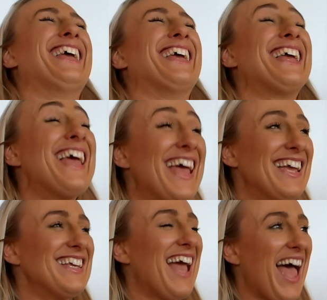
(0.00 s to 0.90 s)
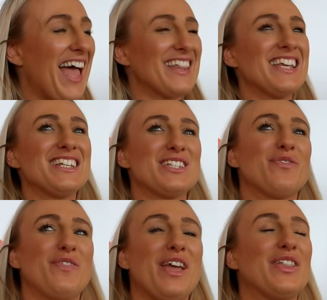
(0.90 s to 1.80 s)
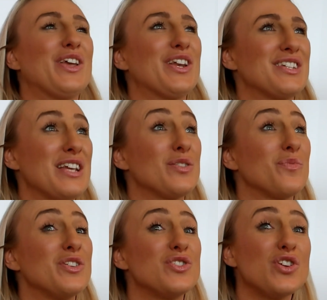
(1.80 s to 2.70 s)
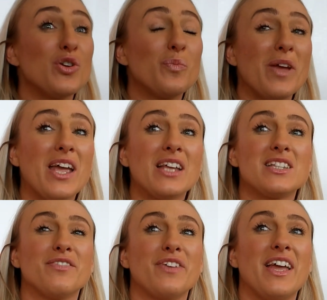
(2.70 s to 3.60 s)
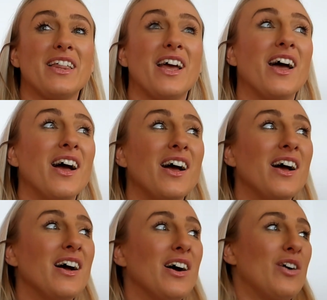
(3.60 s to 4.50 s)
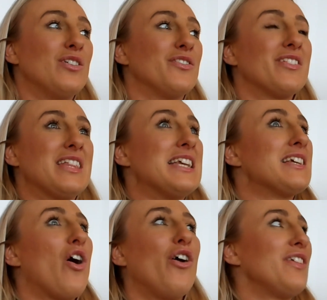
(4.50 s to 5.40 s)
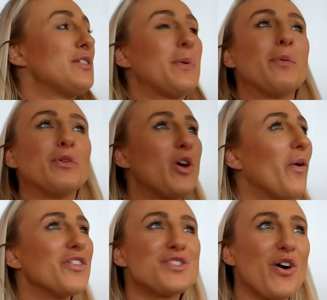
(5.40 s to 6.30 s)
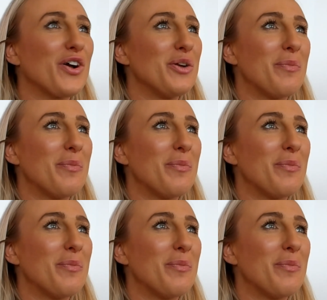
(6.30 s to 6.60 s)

yeah, I think it's the fear that you're going to say something stupid, the fear that oh, the, all these people know what they're talking